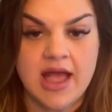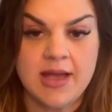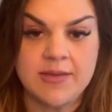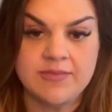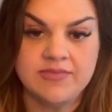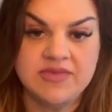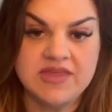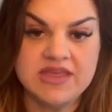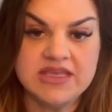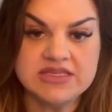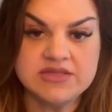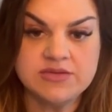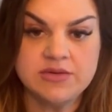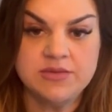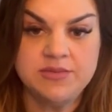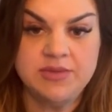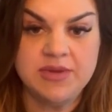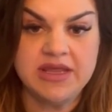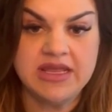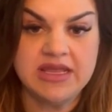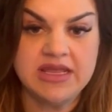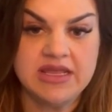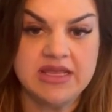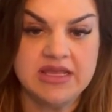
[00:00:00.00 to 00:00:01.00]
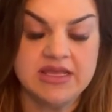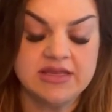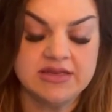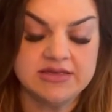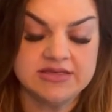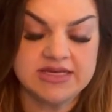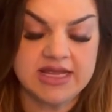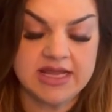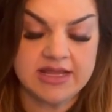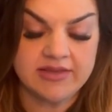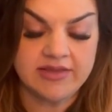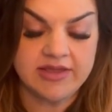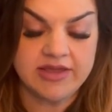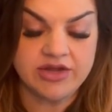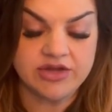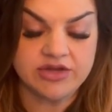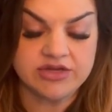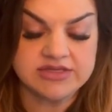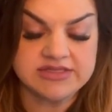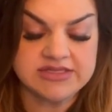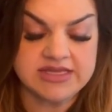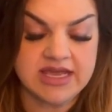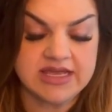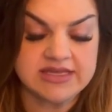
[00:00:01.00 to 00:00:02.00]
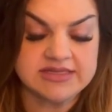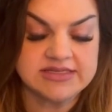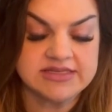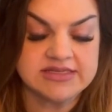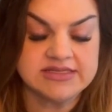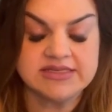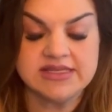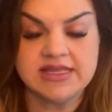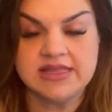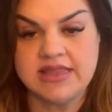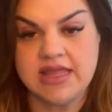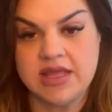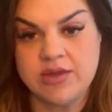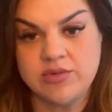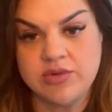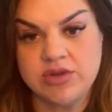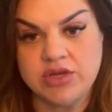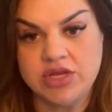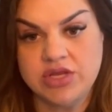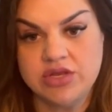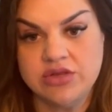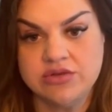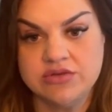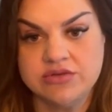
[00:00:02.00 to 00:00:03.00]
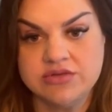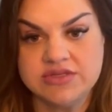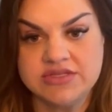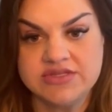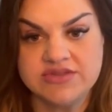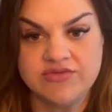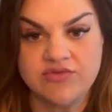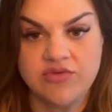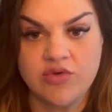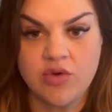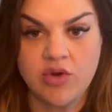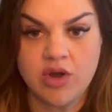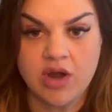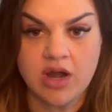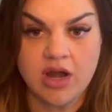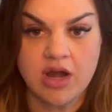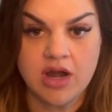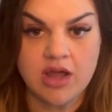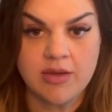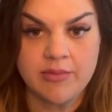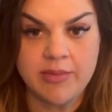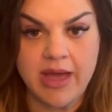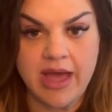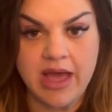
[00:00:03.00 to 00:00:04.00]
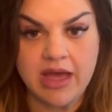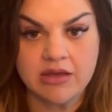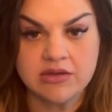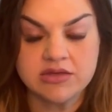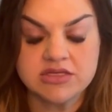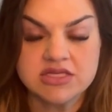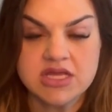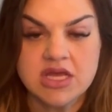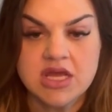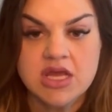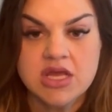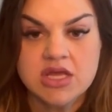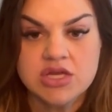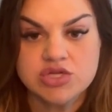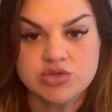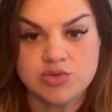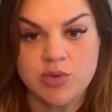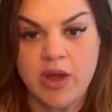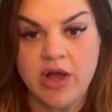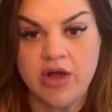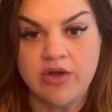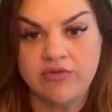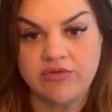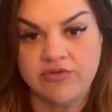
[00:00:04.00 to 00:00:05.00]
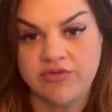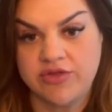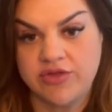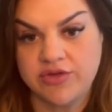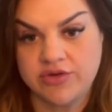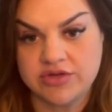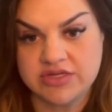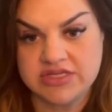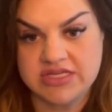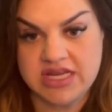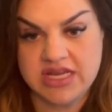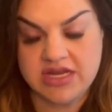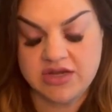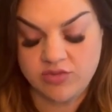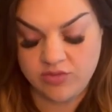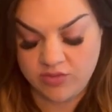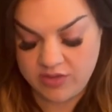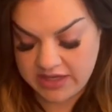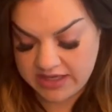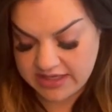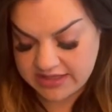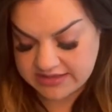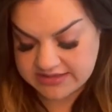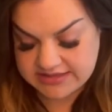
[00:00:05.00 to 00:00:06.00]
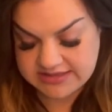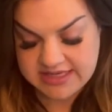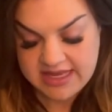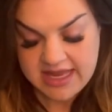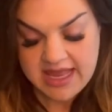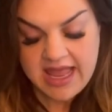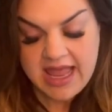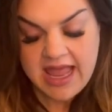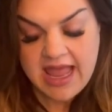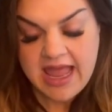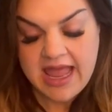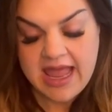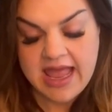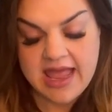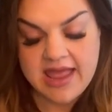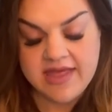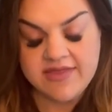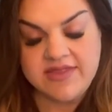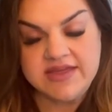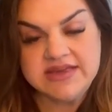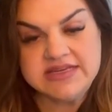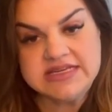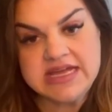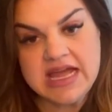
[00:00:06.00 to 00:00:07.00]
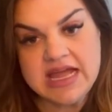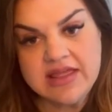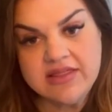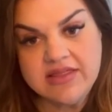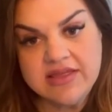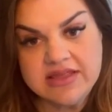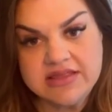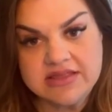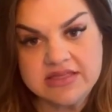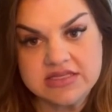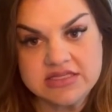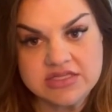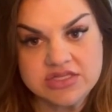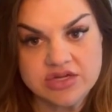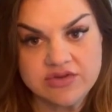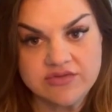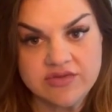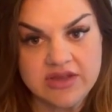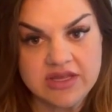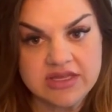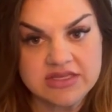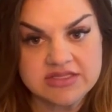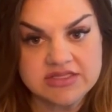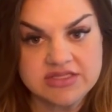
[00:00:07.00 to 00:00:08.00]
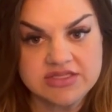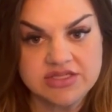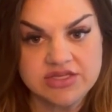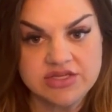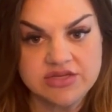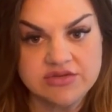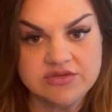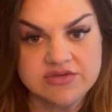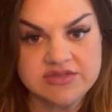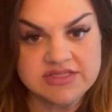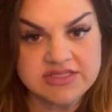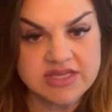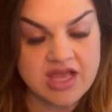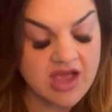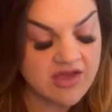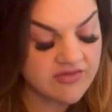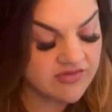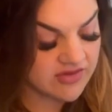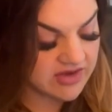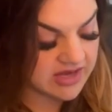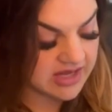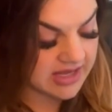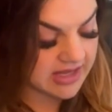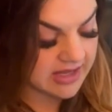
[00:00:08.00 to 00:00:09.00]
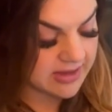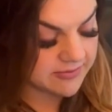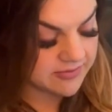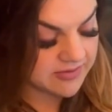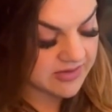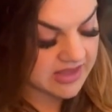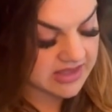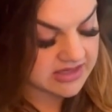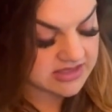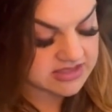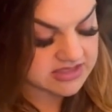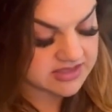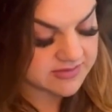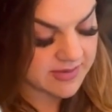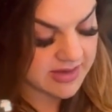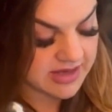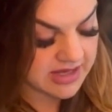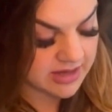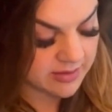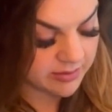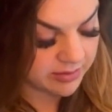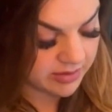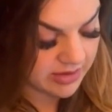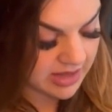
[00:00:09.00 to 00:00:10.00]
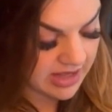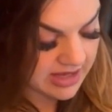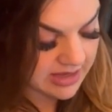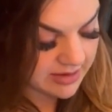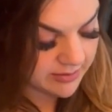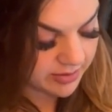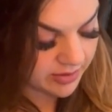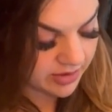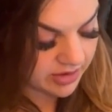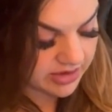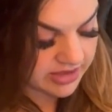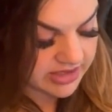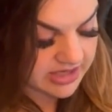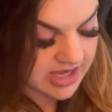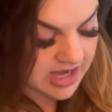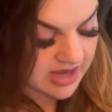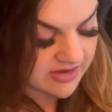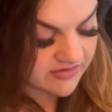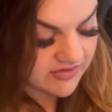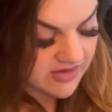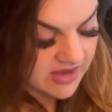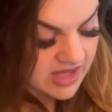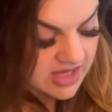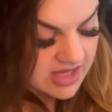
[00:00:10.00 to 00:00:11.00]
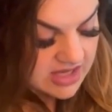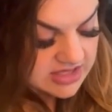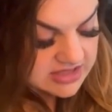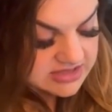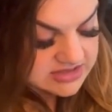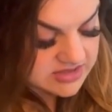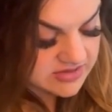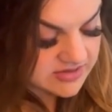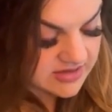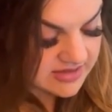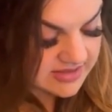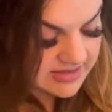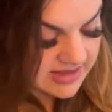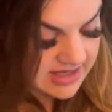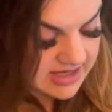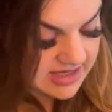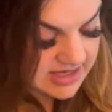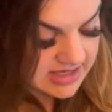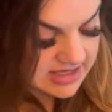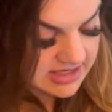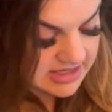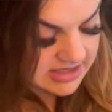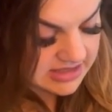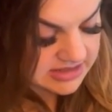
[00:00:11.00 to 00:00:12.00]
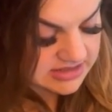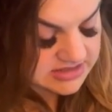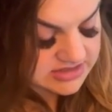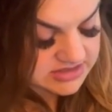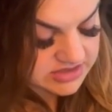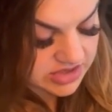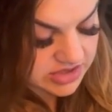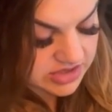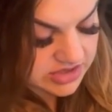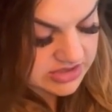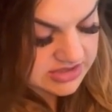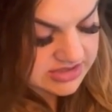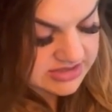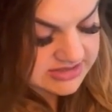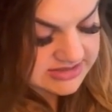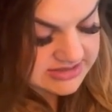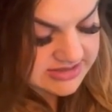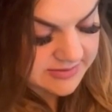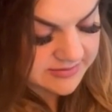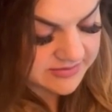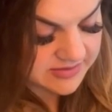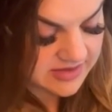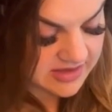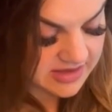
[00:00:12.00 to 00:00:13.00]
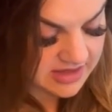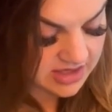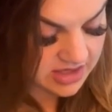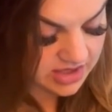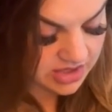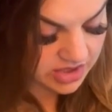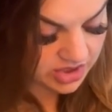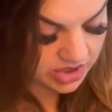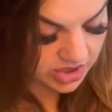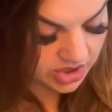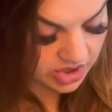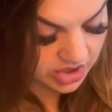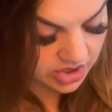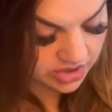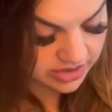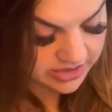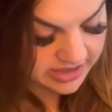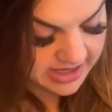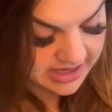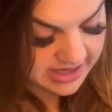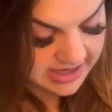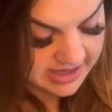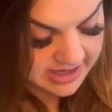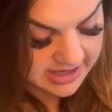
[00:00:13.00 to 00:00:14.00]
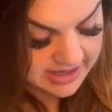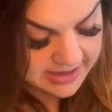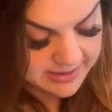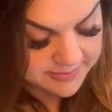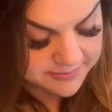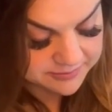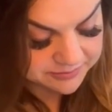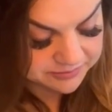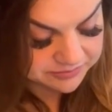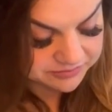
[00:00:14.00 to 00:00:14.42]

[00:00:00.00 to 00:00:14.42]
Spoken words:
These would be dilator sizes that they would use for about 12, 13 weeks. And they dilate the cervix to soften it and to make it pliable enough so that they can insert something called a